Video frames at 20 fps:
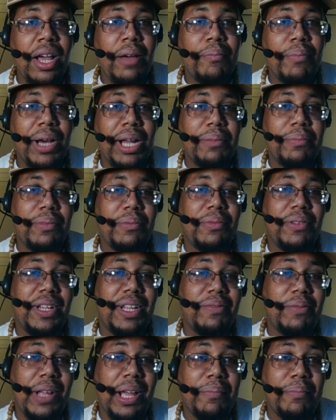But
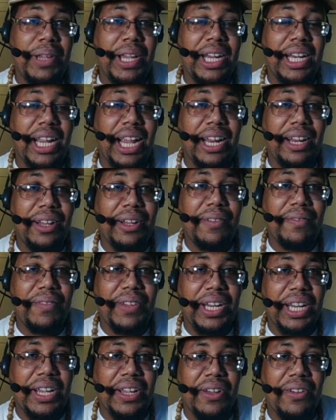that being the end of the
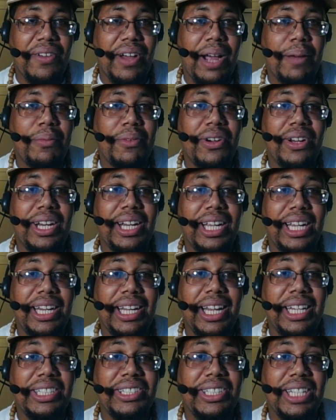video, I'm going to
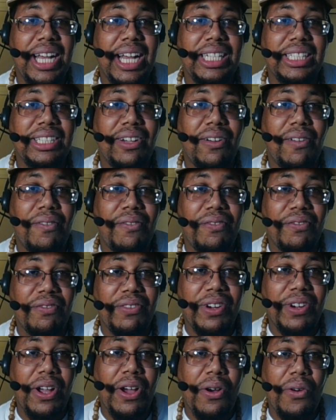let you guys go.
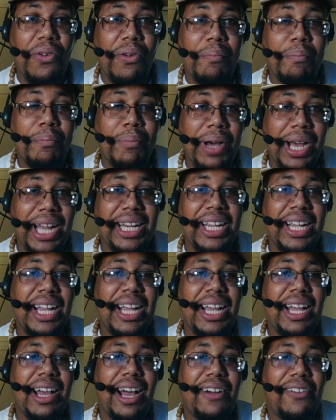Go, but
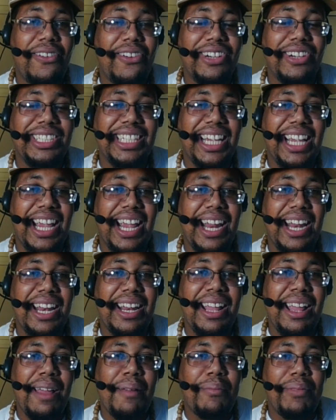of course, again,
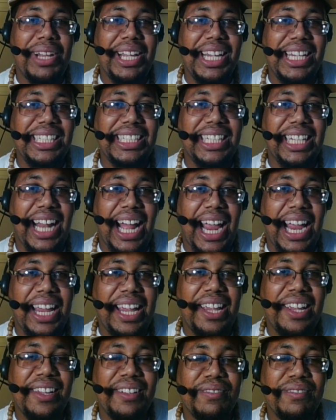please like,